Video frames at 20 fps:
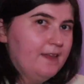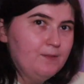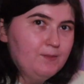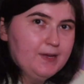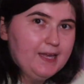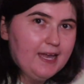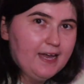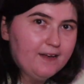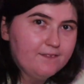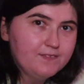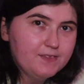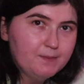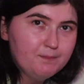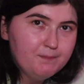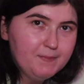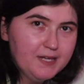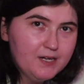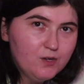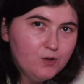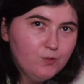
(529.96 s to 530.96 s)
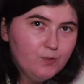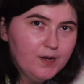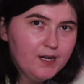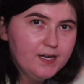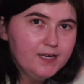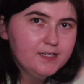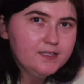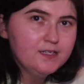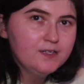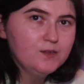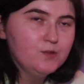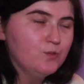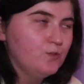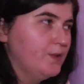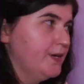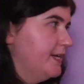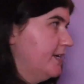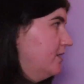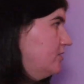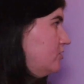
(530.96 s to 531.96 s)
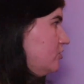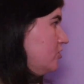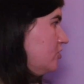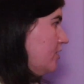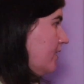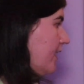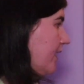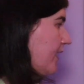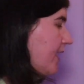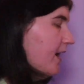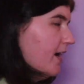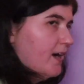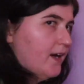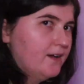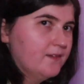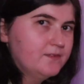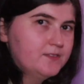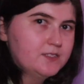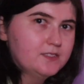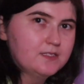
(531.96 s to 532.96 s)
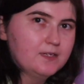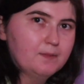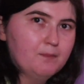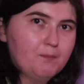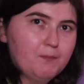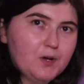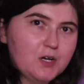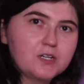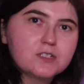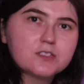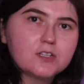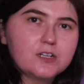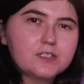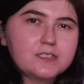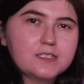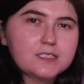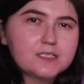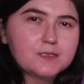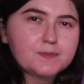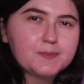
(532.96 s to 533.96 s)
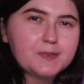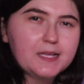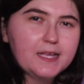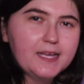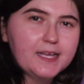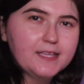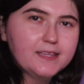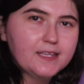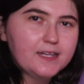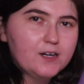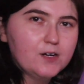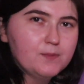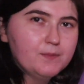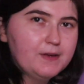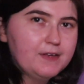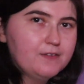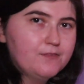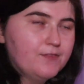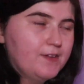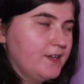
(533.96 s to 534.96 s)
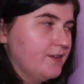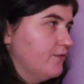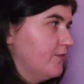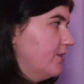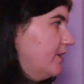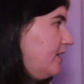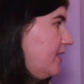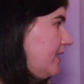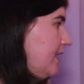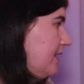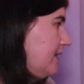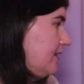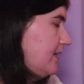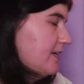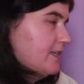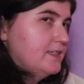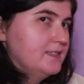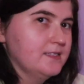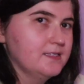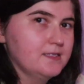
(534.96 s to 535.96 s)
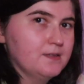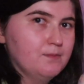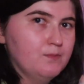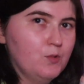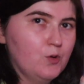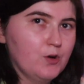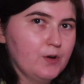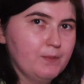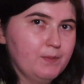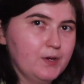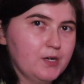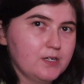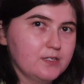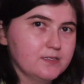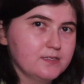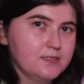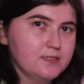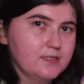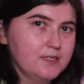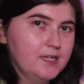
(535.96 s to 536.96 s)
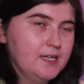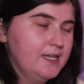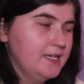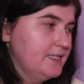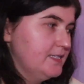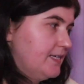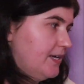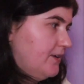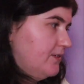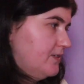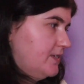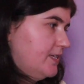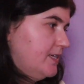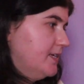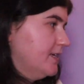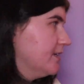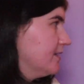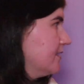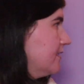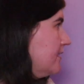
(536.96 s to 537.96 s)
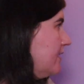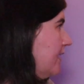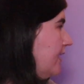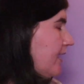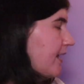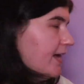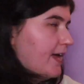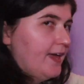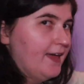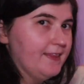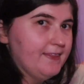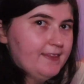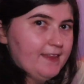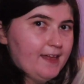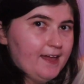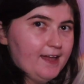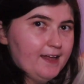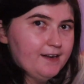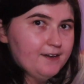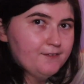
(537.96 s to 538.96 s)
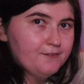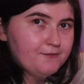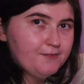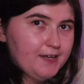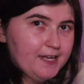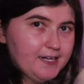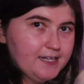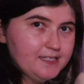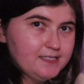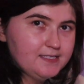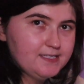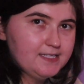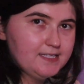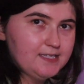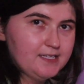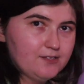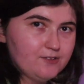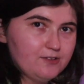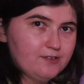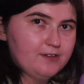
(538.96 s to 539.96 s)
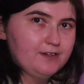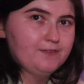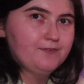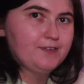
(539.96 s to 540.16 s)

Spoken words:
then we have the middle one, which I have some books on display that are my favorite, and then some more books down here, and then fantasy, literary